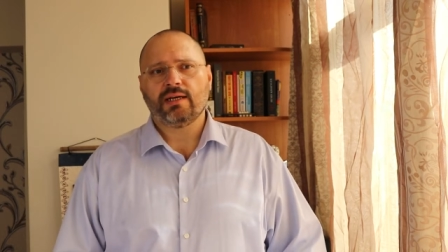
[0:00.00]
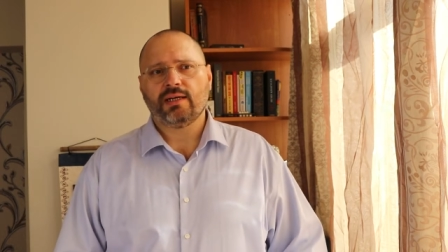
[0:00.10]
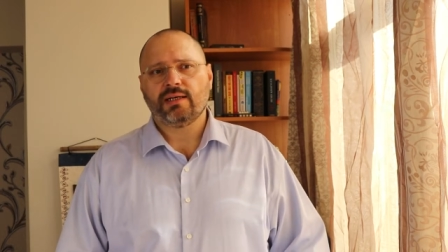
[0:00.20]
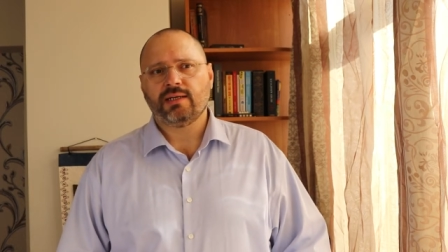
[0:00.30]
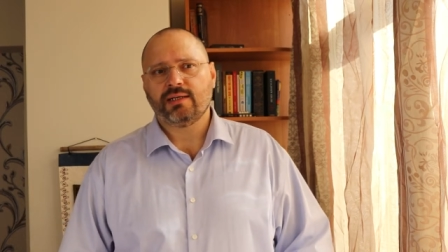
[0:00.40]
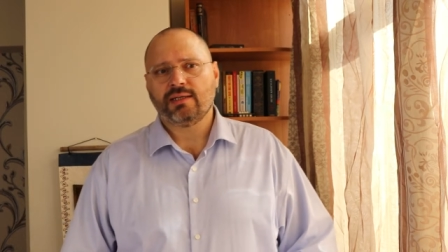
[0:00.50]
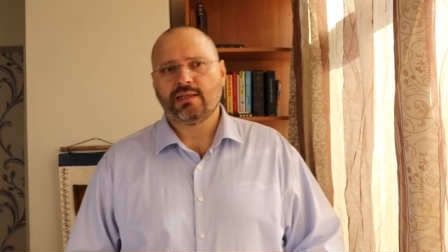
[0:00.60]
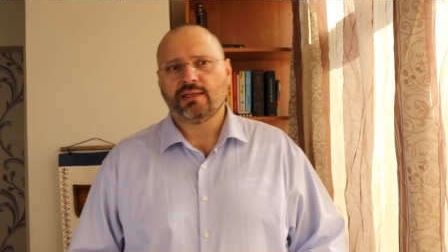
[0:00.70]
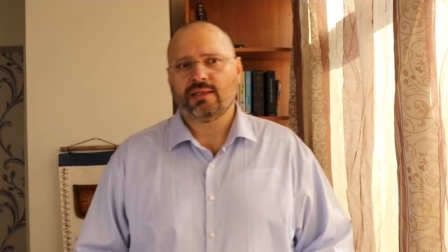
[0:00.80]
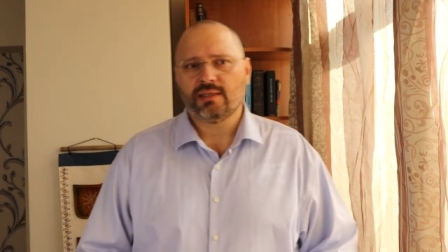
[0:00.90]

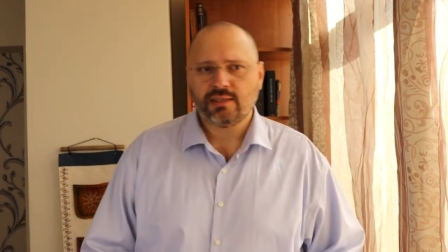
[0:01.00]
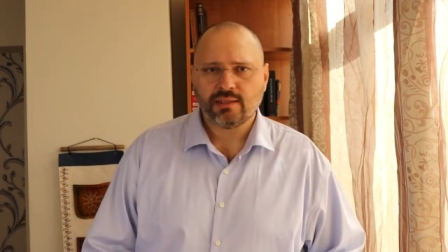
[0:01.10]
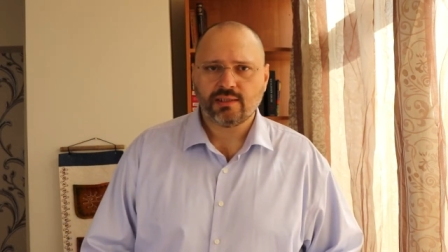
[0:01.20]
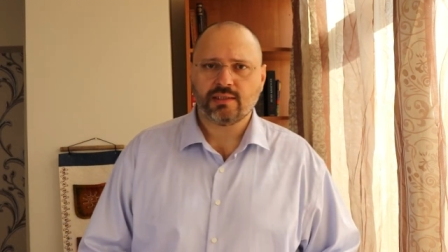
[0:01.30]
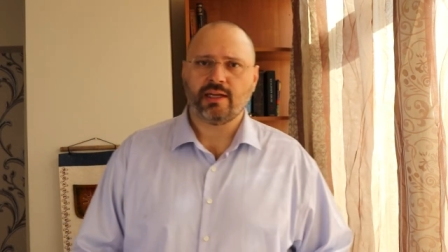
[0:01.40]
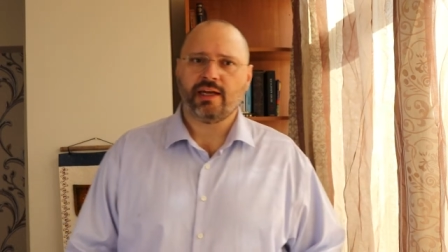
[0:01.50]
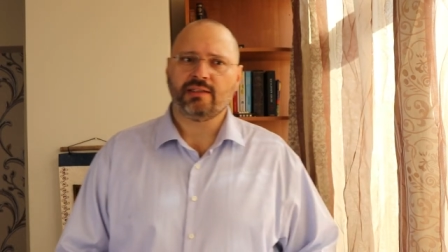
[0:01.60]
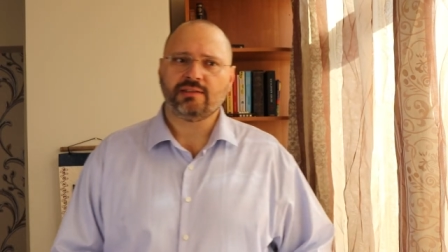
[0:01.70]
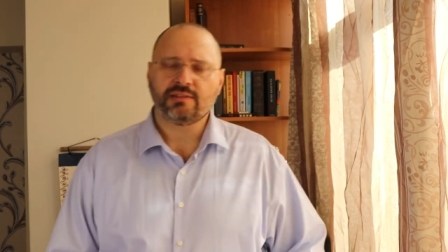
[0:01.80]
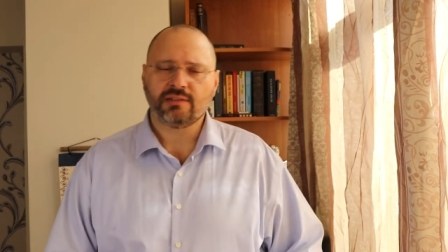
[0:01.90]
Uh,
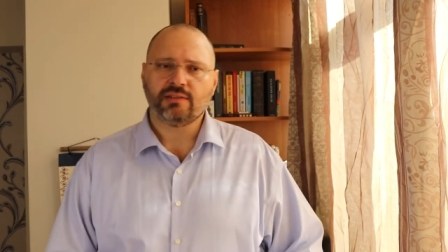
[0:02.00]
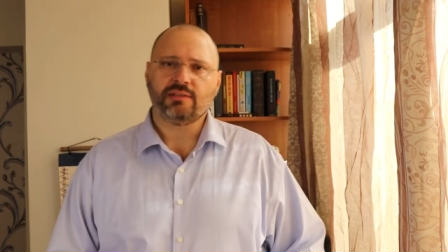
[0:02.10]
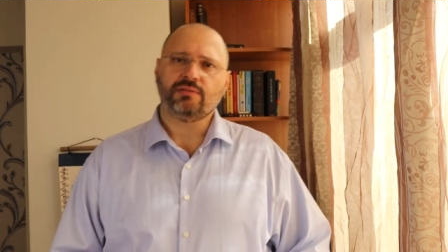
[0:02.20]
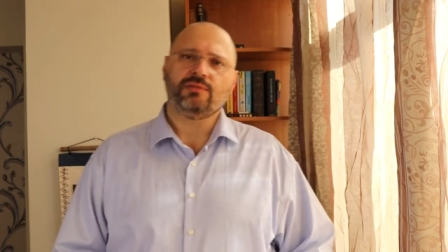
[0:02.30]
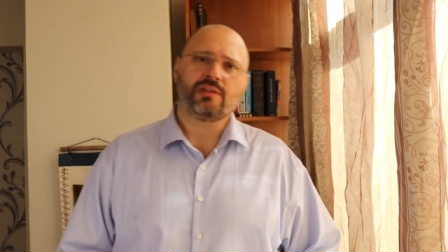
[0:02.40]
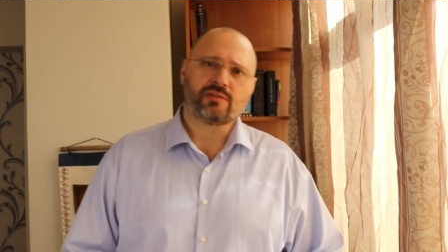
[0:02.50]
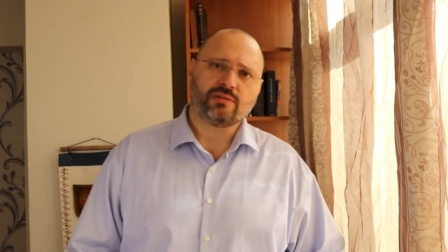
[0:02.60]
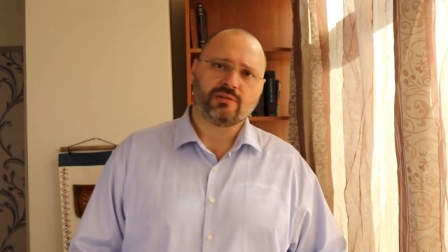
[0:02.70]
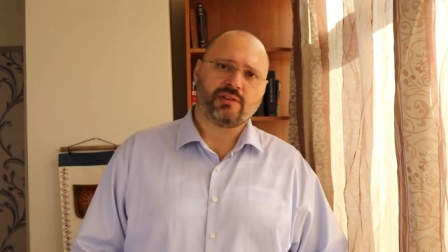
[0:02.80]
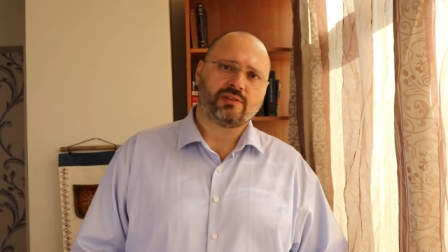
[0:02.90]
and uh, the U S
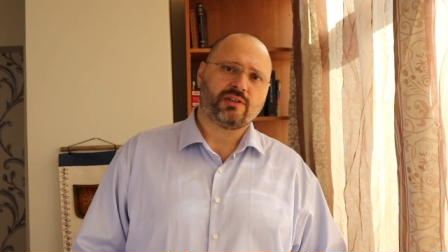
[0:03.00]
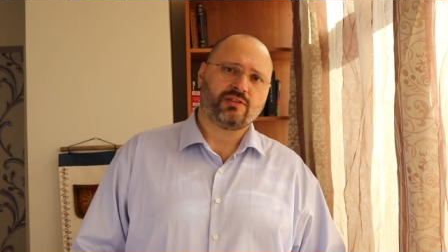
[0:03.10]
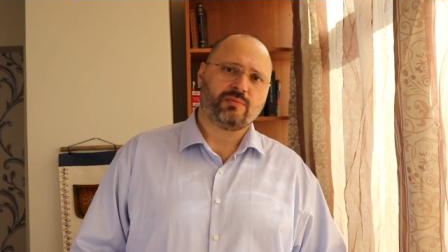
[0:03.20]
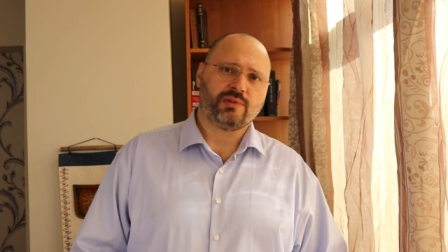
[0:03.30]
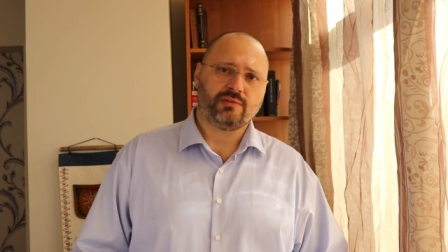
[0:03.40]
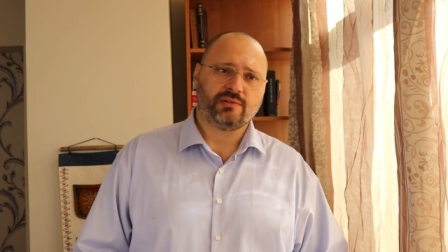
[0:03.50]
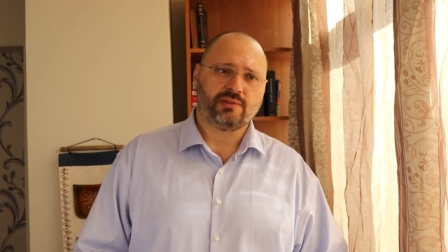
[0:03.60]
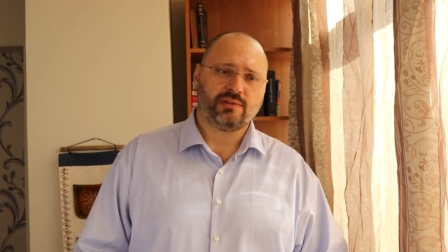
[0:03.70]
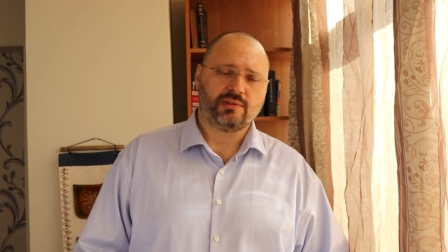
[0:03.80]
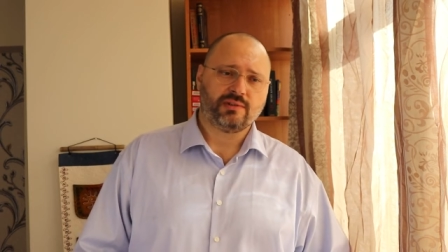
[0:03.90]
Congress has
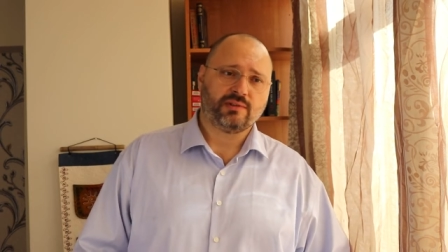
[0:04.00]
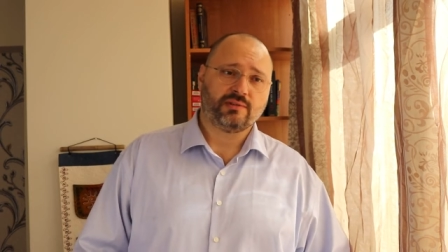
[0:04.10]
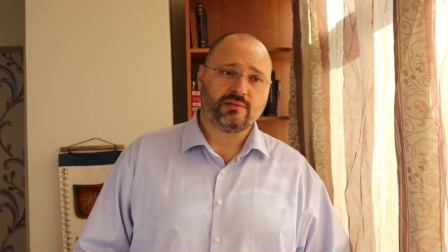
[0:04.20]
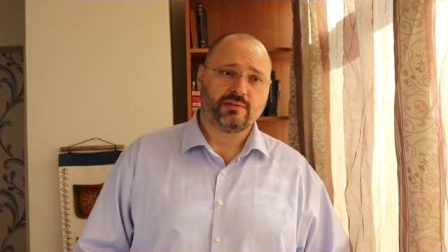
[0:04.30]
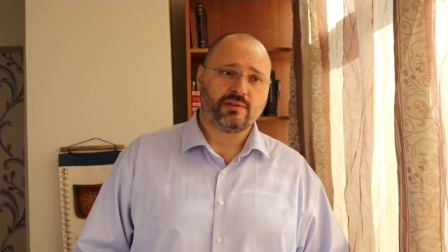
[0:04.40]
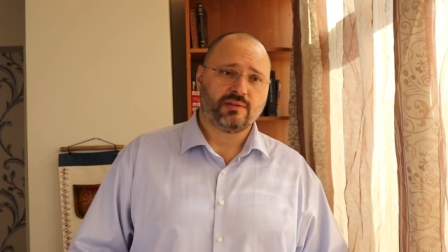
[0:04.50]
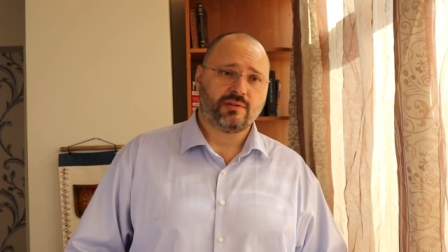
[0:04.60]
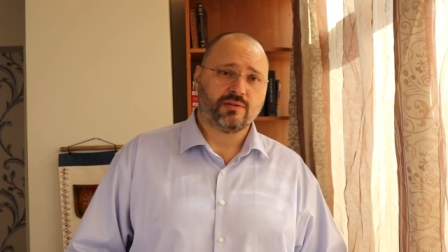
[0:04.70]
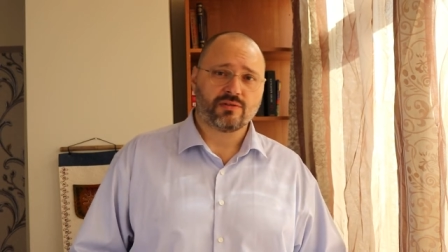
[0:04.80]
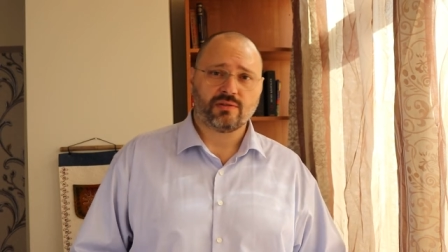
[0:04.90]
been uh,
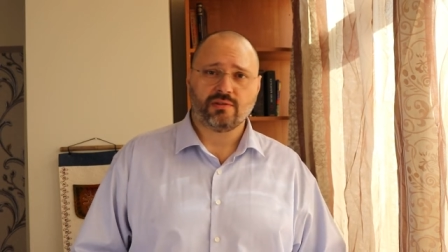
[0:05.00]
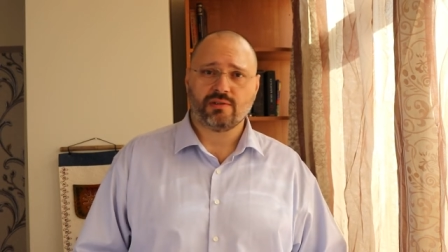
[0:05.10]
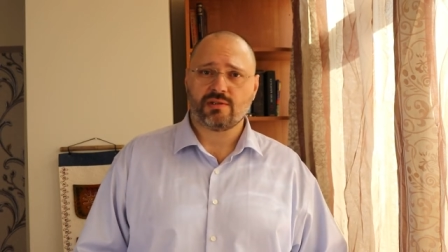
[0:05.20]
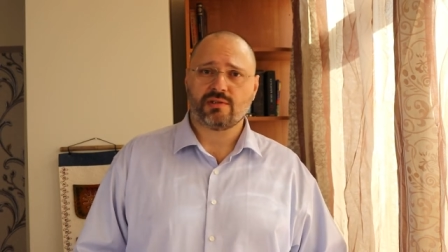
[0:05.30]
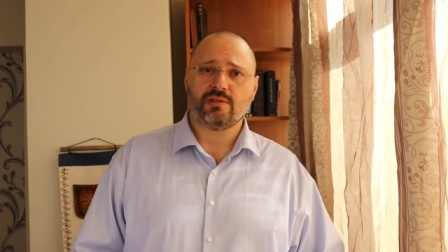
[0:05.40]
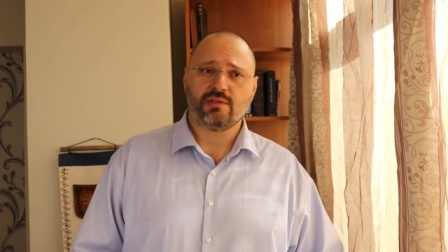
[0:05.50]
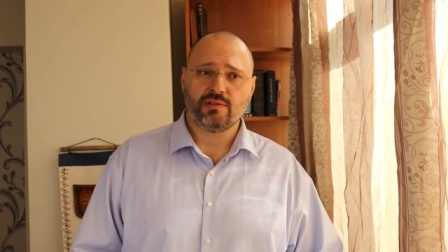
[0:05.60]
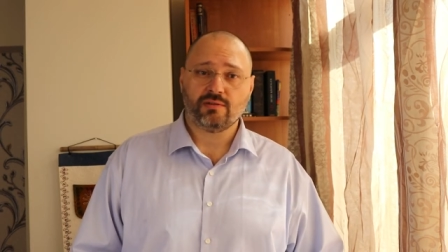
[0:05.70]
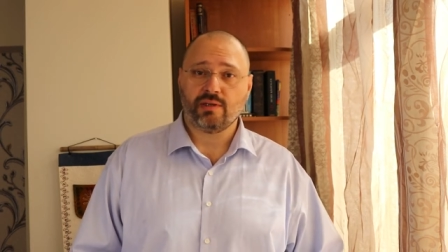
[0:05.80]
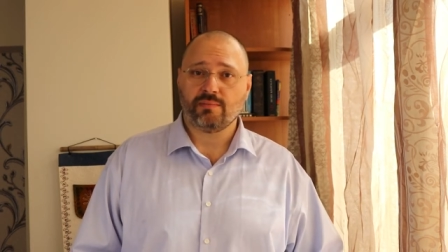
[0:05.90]
considering this
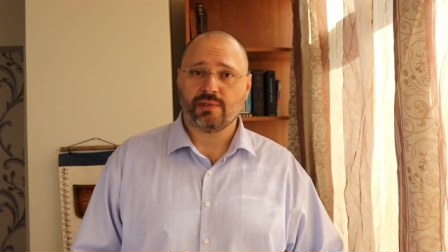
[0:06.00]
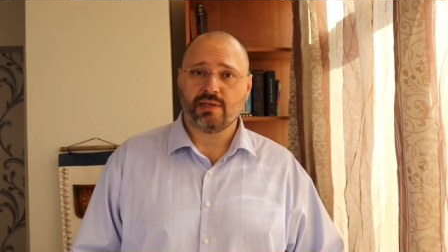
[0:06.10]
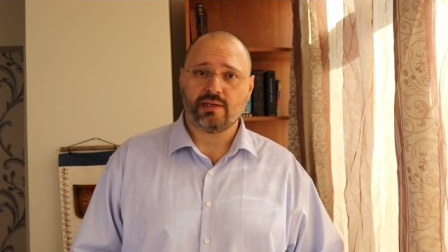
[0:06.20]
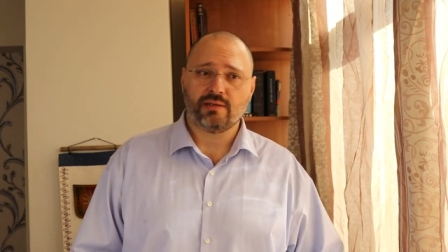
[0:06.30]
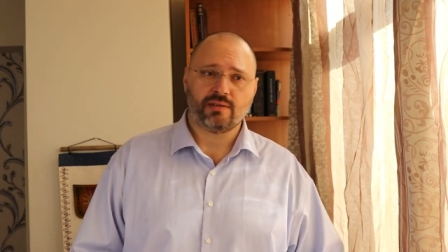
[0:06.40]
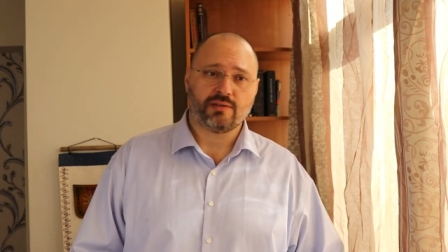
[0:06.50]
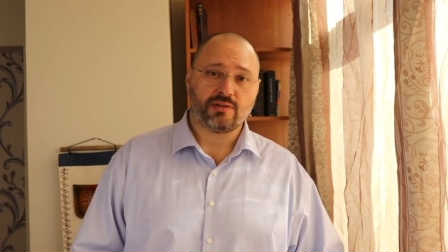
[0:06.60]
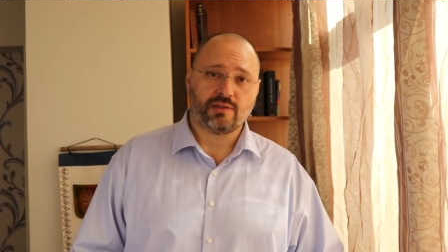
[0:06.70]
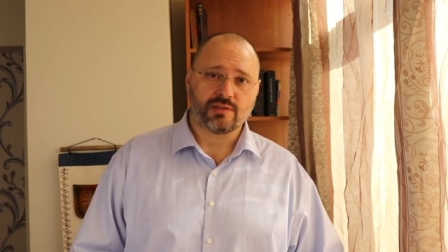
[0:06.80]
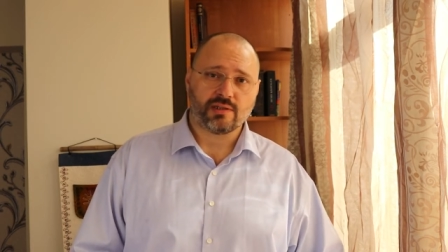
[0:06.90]
uh, to apply uh,
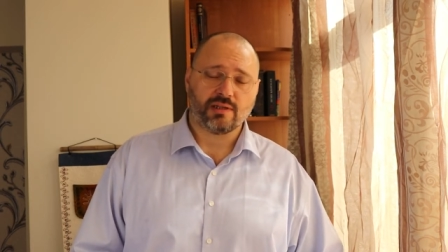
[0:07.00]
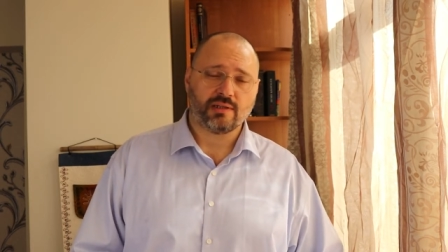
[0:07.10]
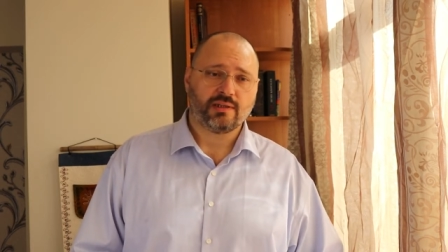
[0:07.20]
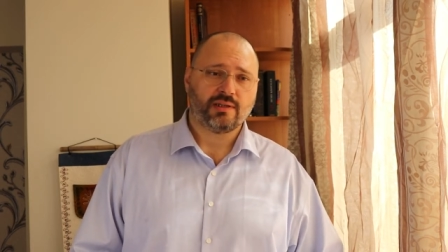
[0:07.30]
seriously.